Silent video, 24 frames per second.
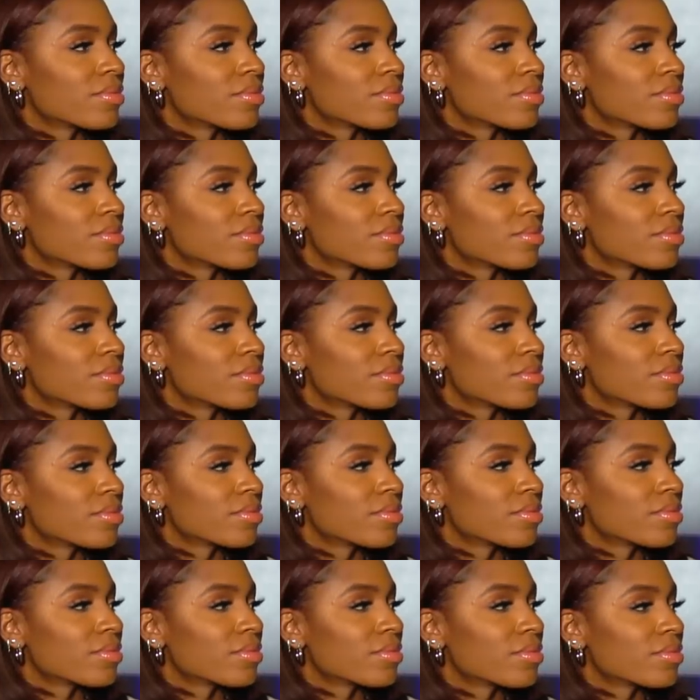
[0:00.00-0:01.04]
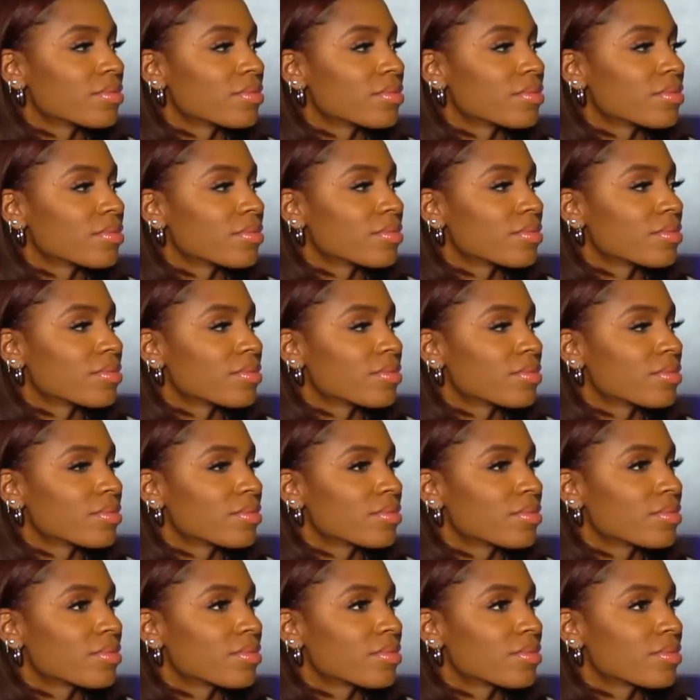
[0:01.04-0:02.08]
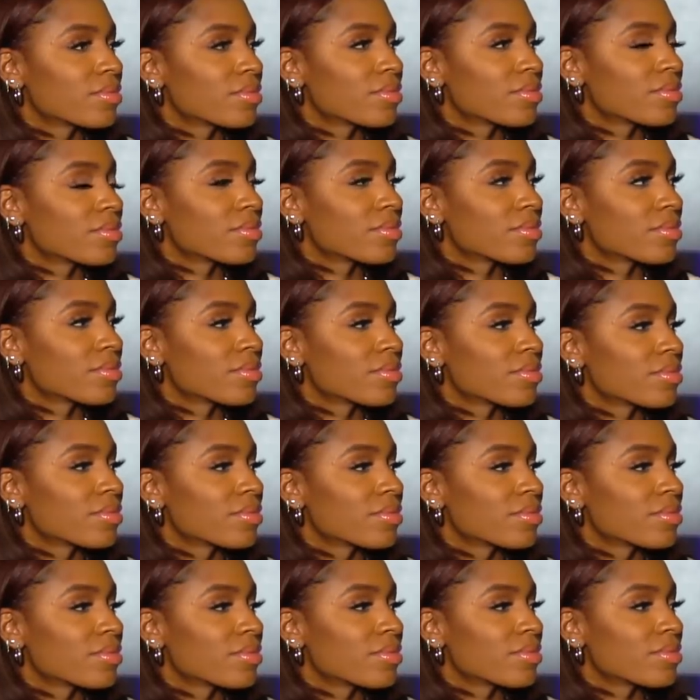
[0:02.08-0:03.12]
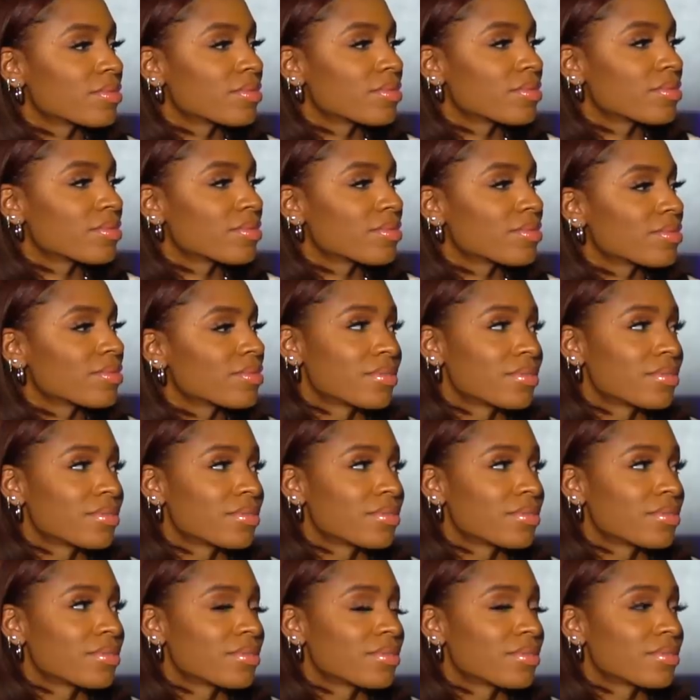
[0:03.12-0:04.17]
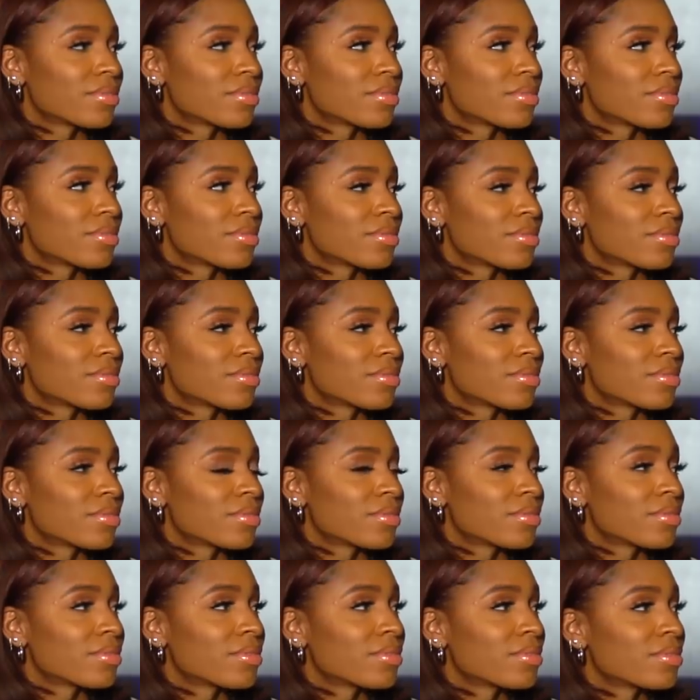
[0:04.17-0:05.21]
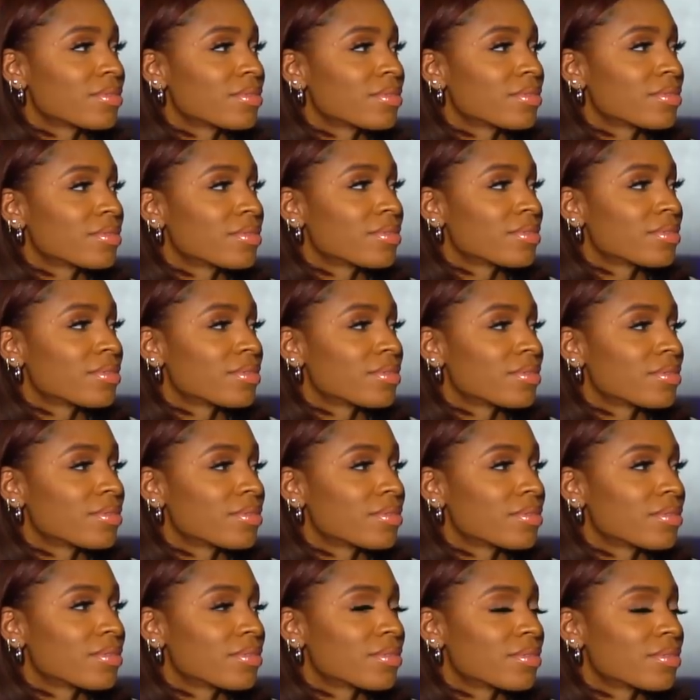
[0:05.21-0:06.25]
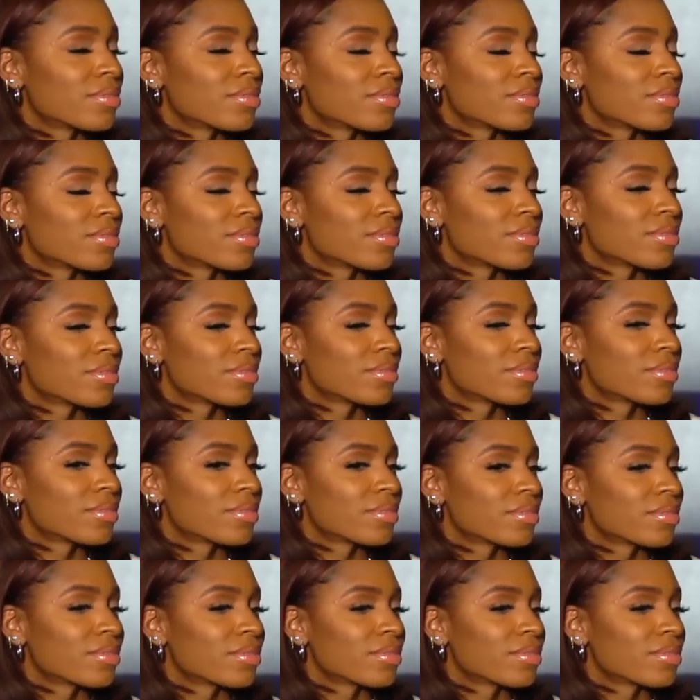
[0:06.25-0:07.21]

(not speaking)